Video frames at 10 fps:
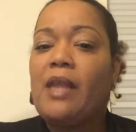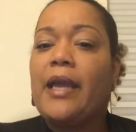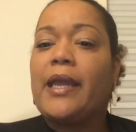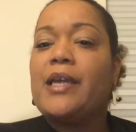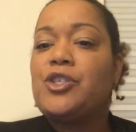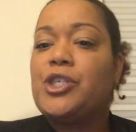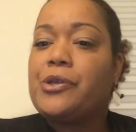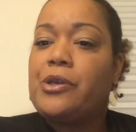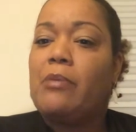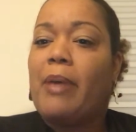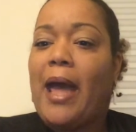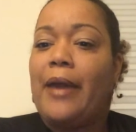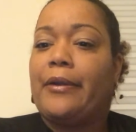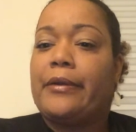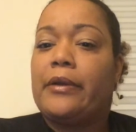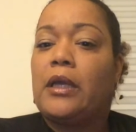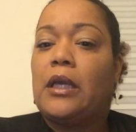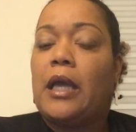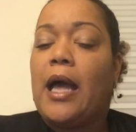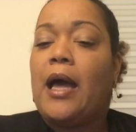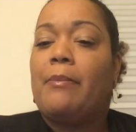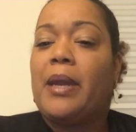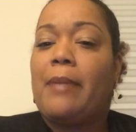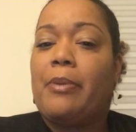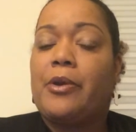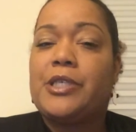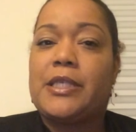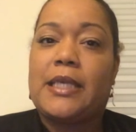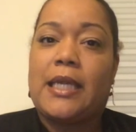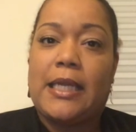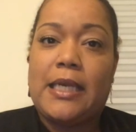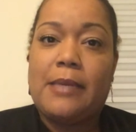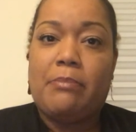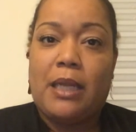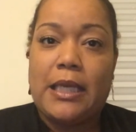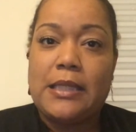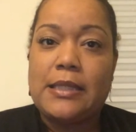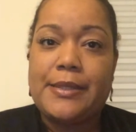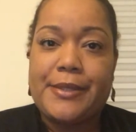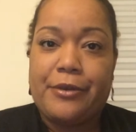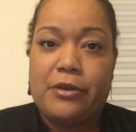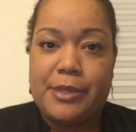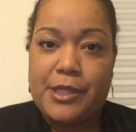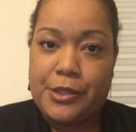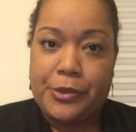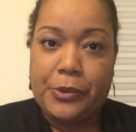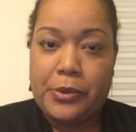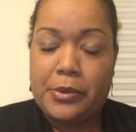I can't show you the pattern, but I purchased the Glendon Place tiramisu